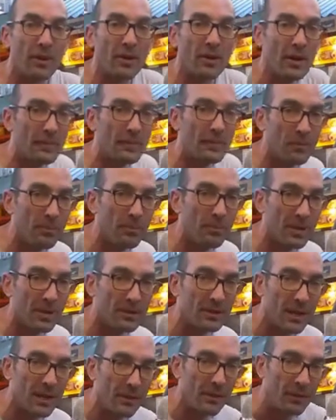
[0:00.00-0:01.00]
And I
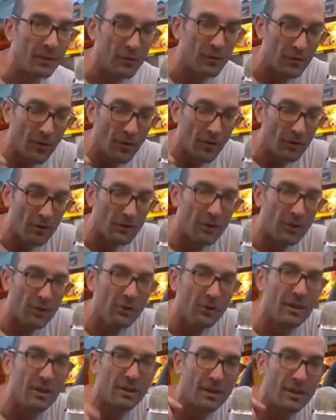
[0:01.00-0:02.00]
submit that if you start
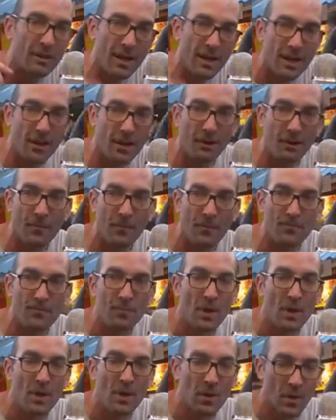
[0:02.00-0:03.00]
doing it now,
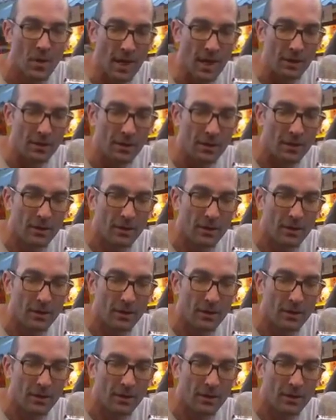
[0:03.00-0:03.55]
and